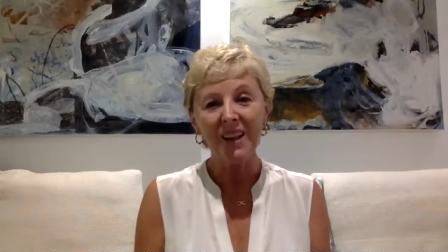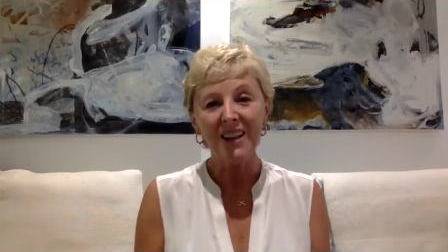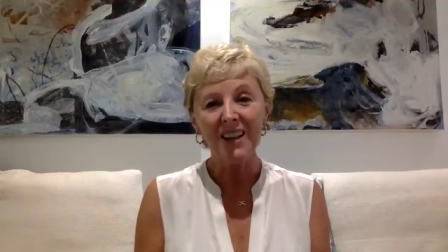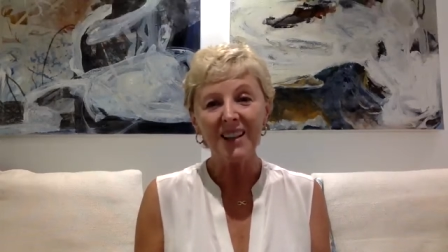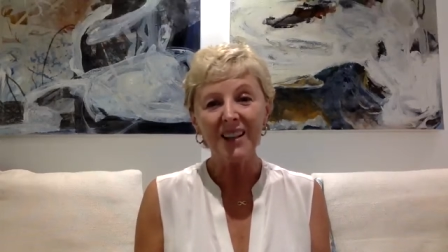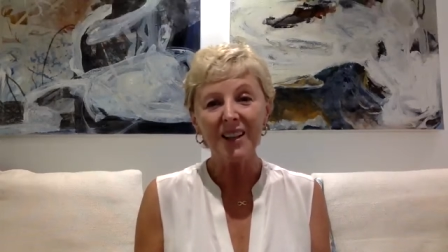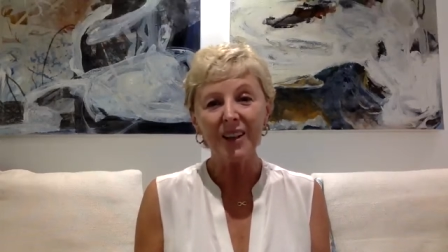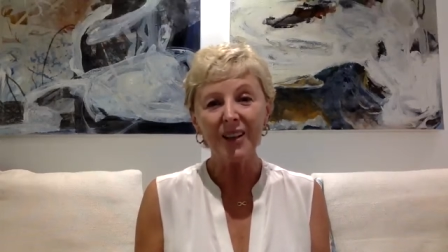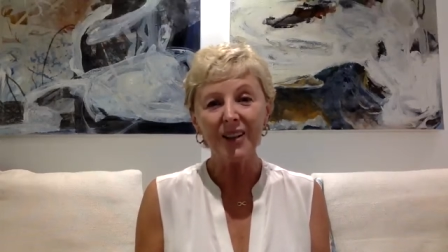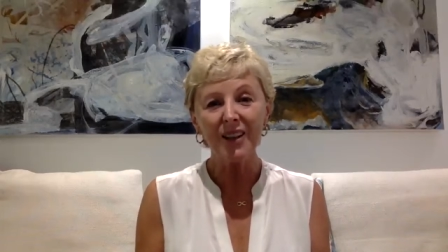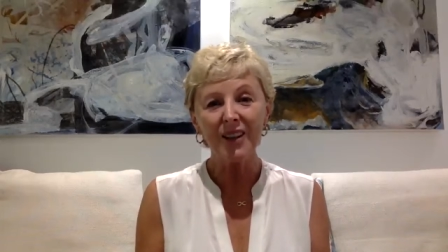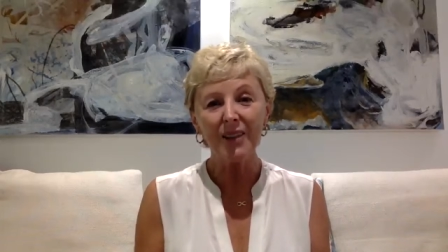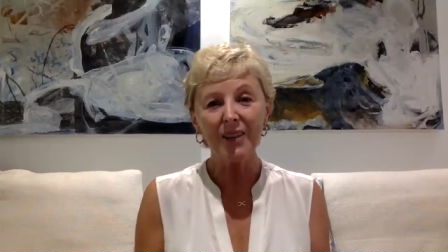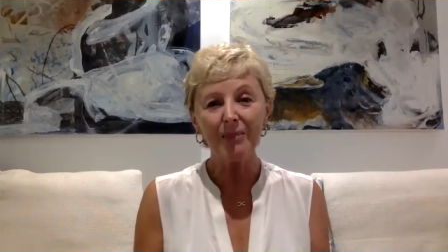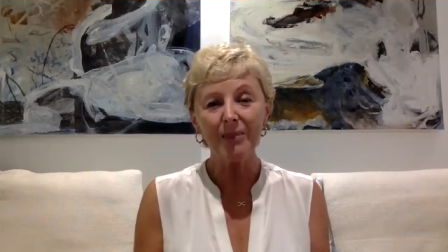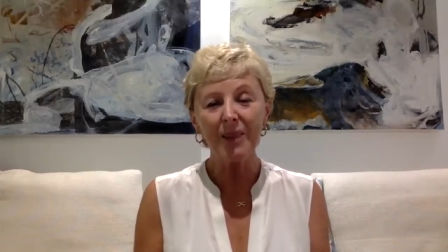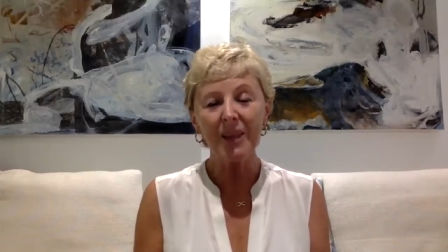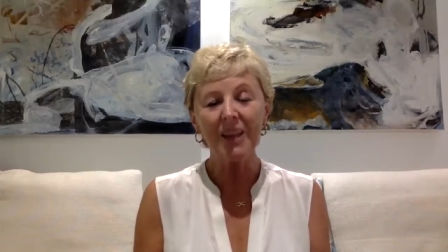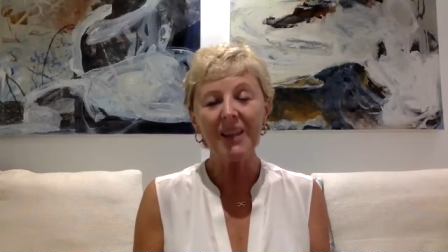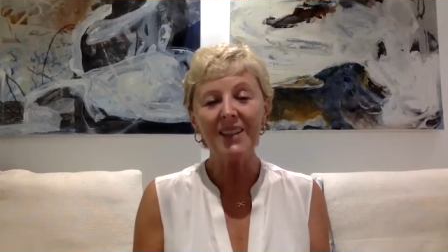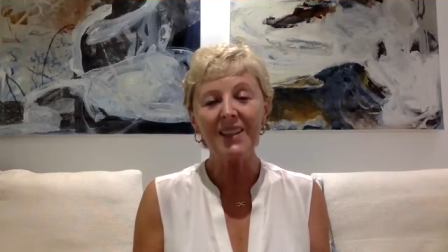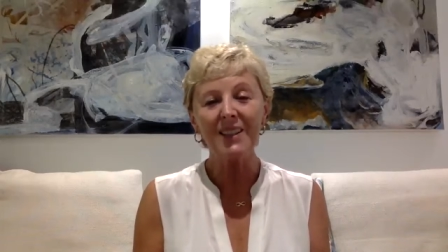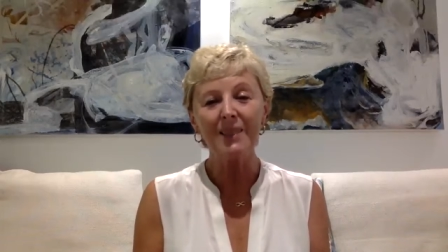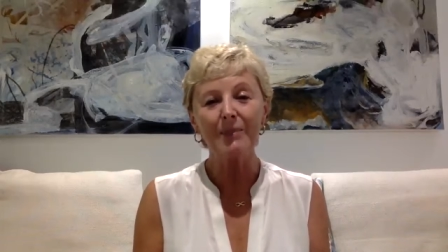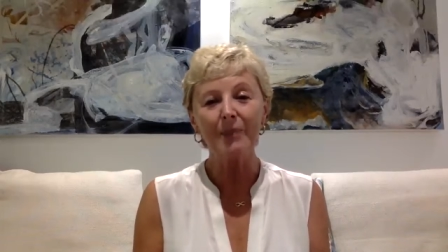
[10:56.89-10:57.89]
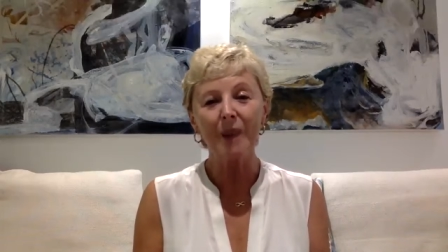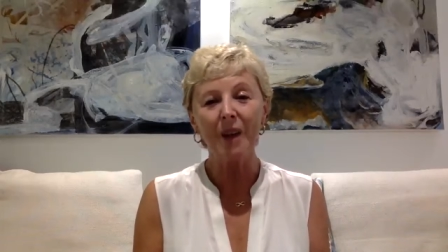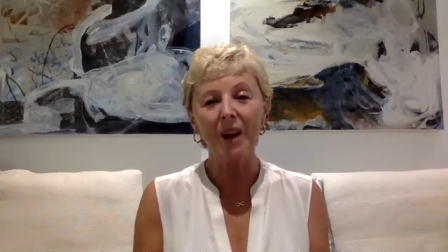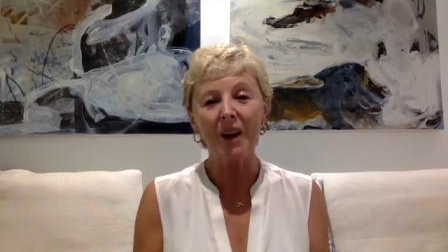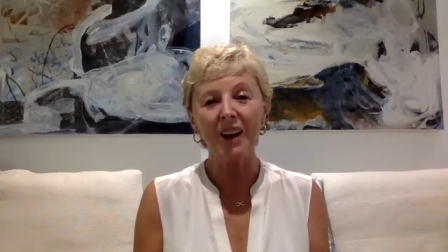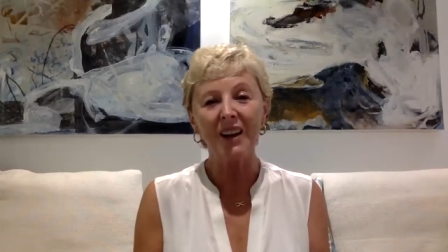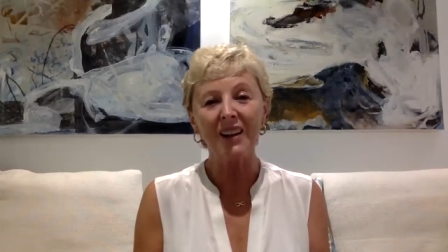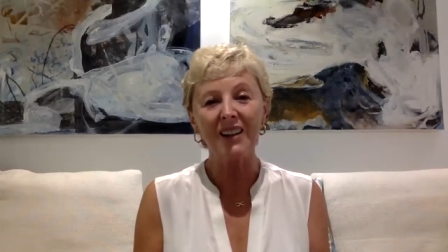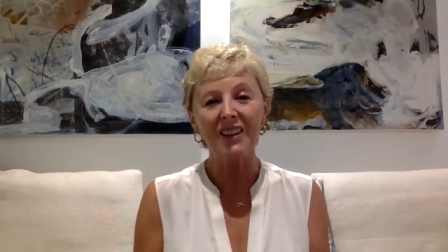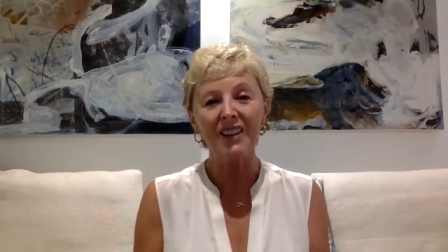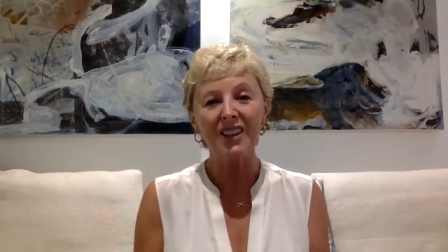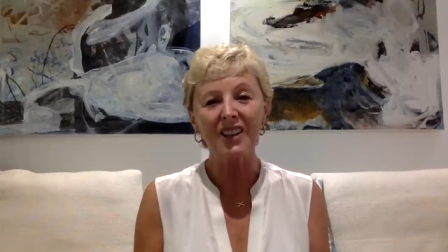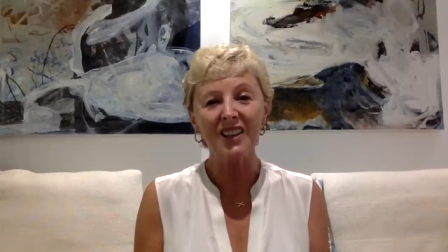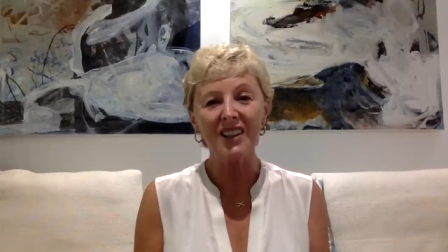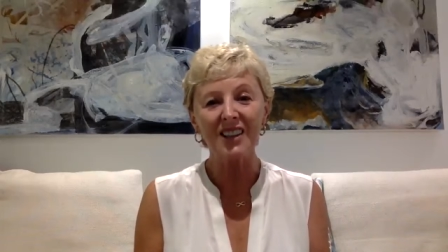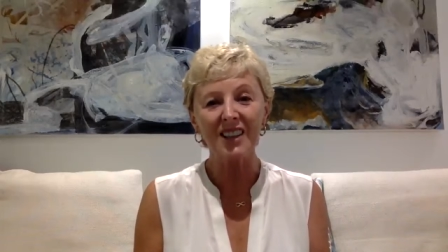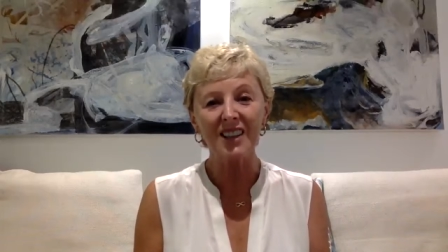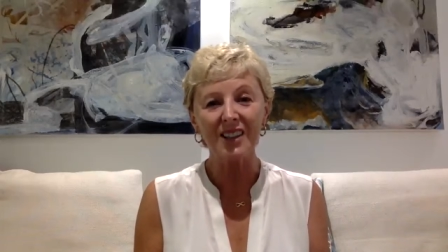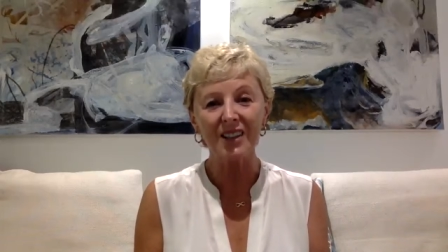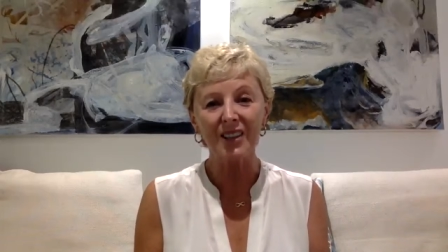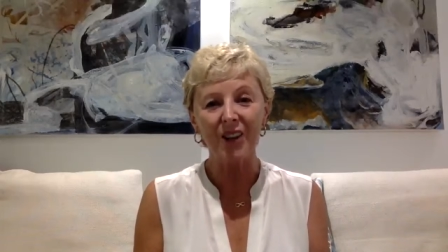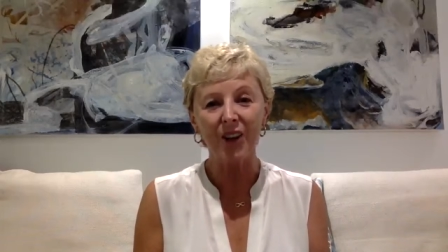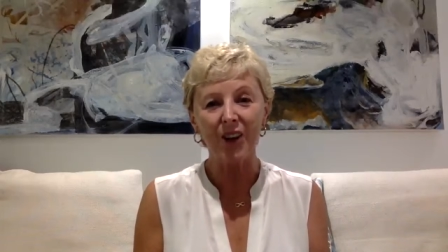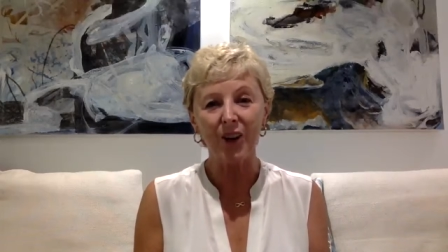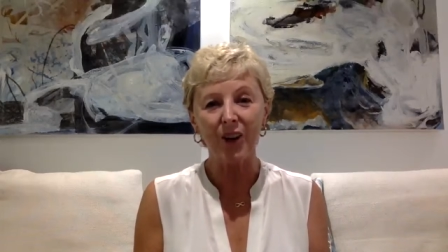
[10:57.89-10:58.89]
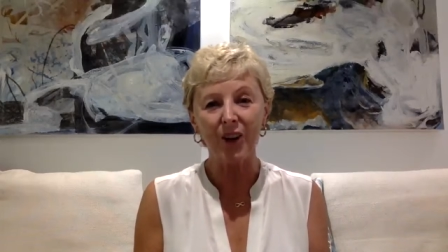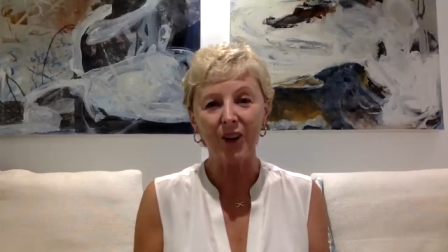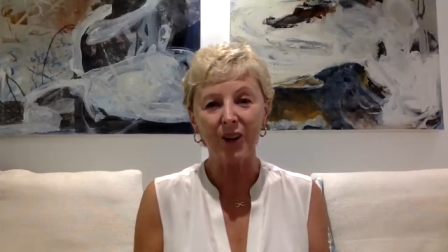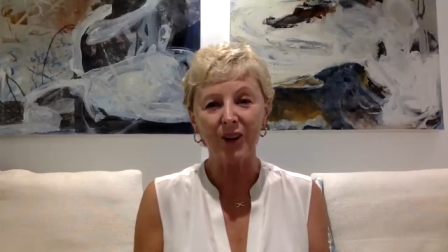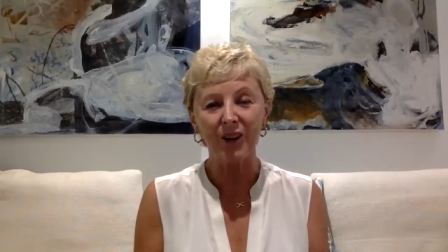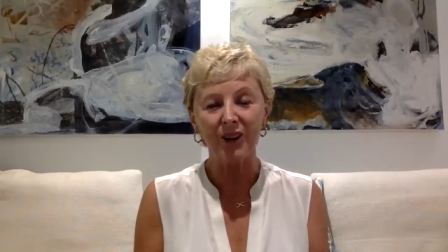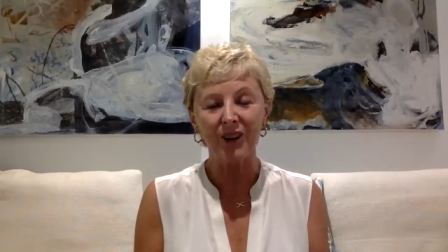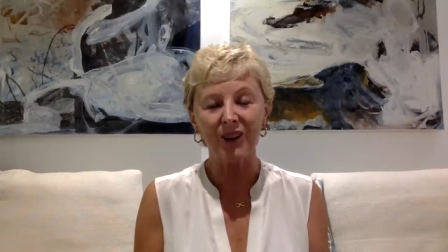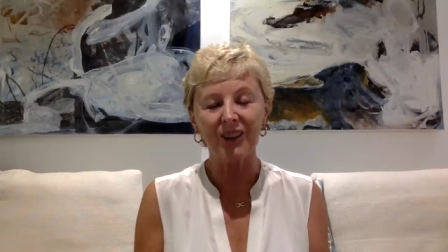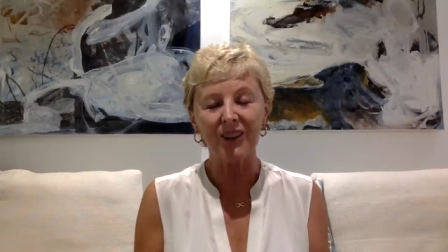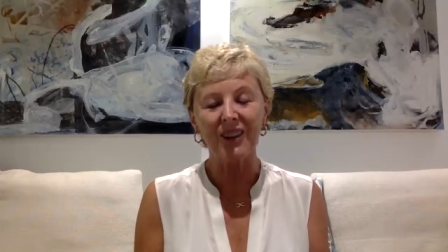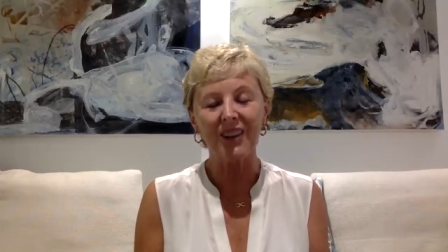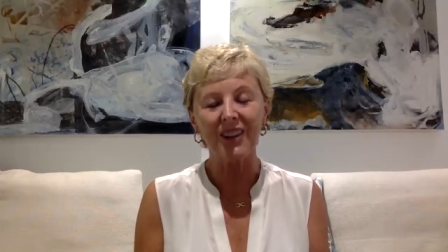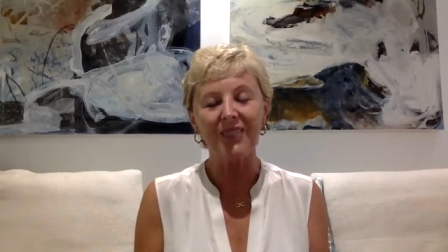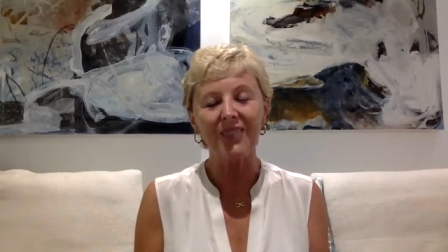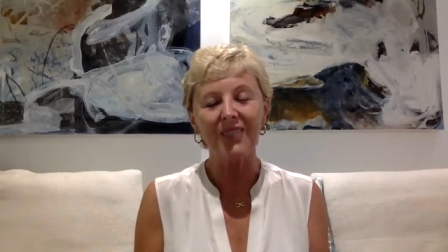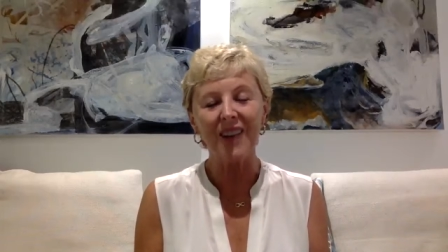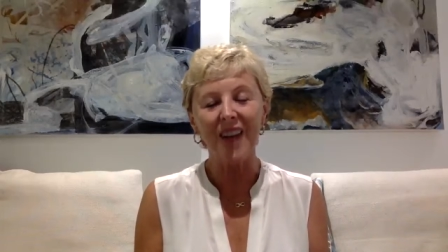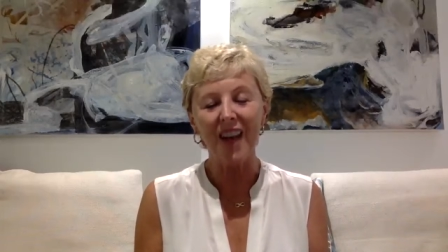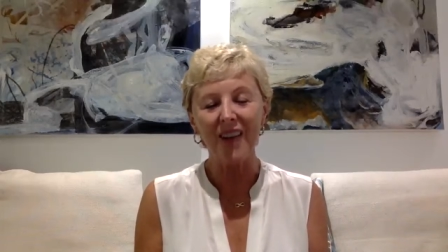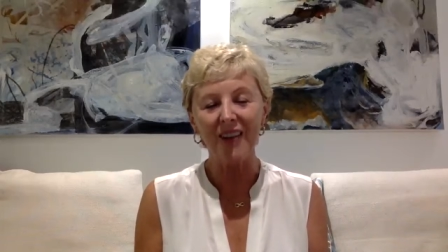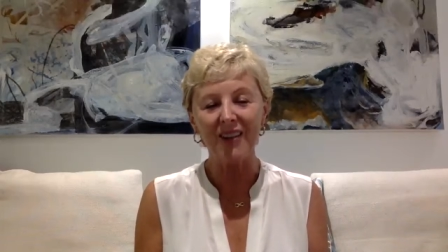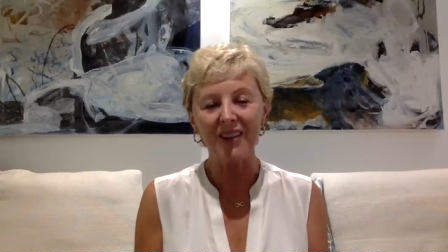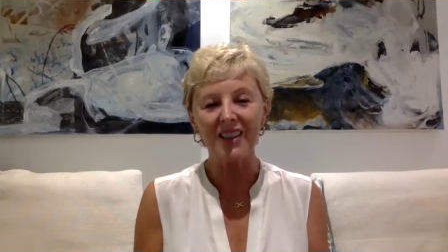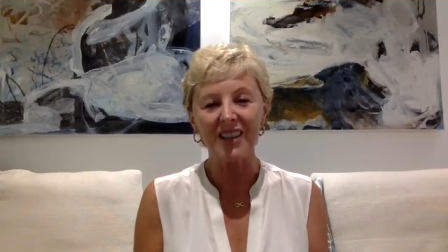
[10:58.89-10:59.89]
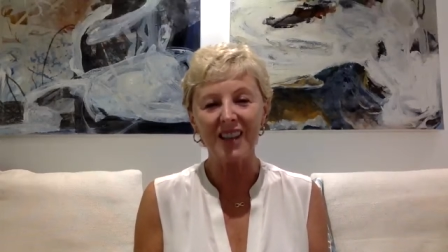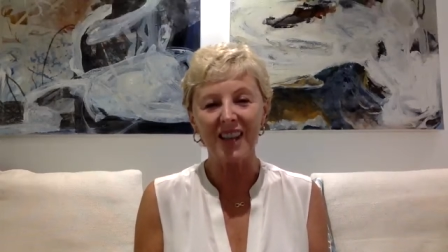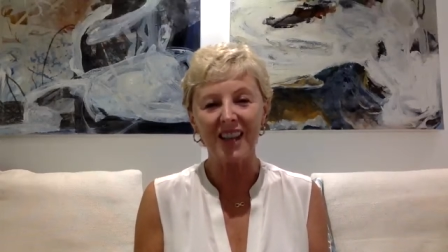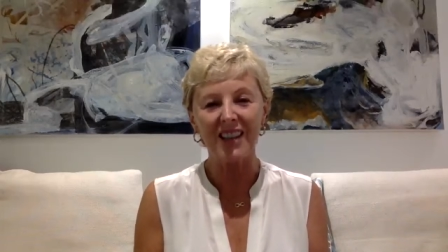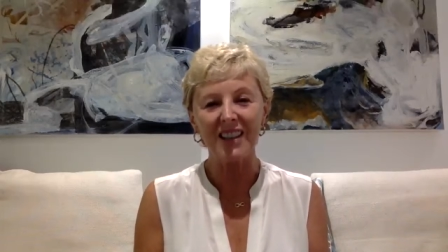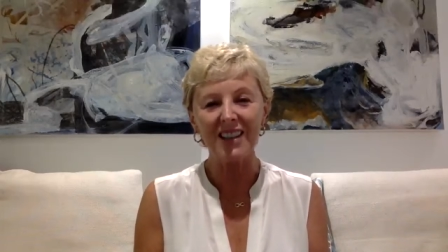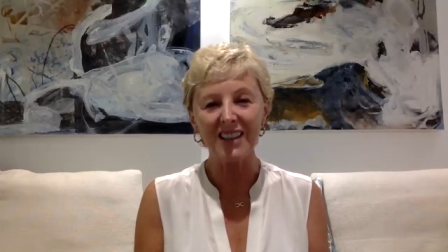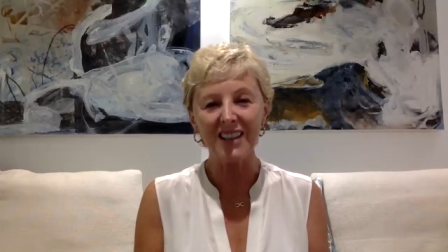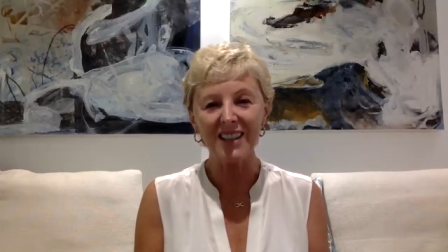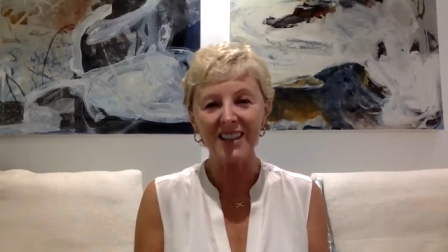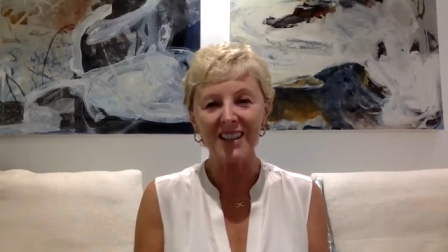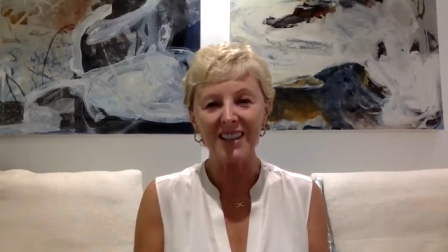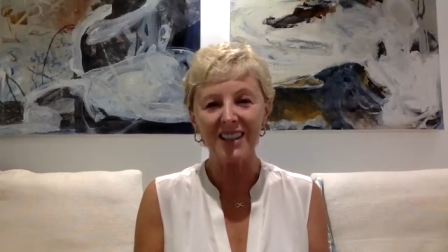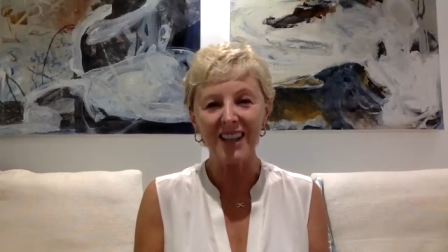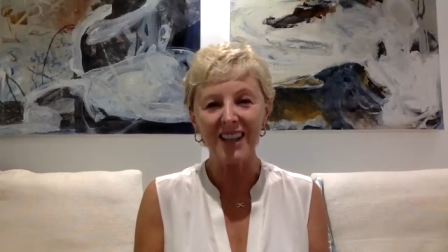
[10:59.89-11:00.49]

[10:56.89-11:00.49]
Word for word: So I think peace of mind, just to know if you have a test,